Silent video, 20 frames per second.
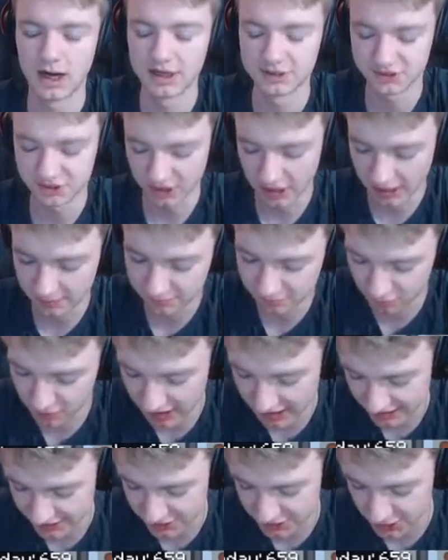I'm
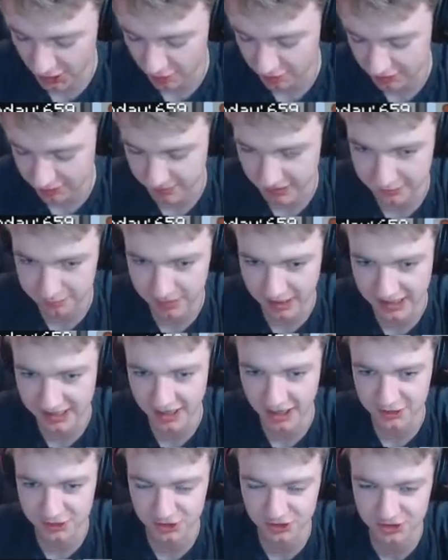really sorry, Big P.
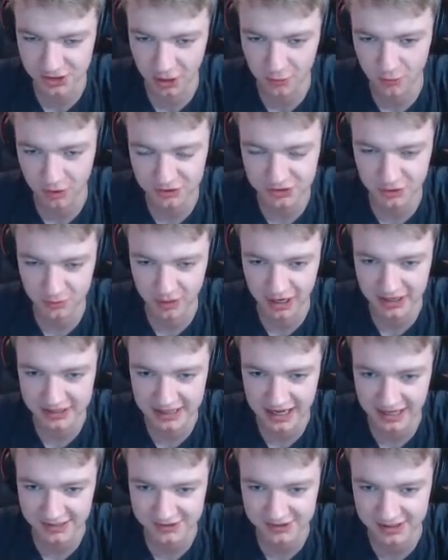I just don't want to wear
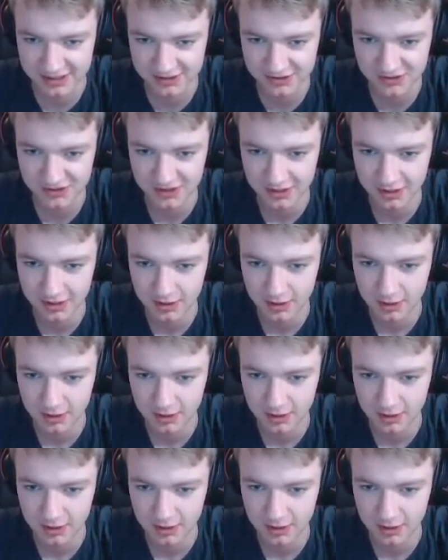cat ears.